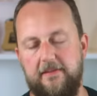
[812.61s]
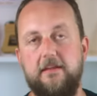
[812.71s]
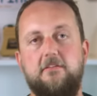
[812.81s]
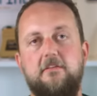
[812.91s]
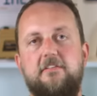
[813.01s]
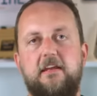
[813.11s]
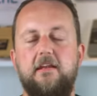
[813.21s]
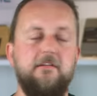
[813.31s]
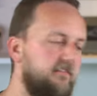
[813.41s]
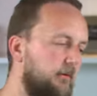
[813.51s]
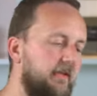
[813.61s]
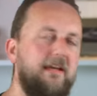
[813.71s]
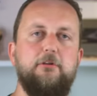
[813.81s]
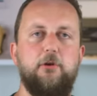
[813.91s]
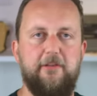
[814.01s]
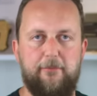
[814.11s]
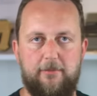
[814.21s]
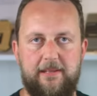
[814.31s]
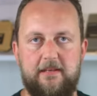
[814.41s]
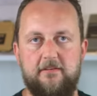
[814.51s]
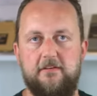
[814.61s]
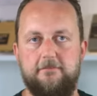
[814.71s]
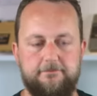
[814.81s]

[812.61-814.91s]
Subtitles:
engine stand so we can have a look at the bottom end.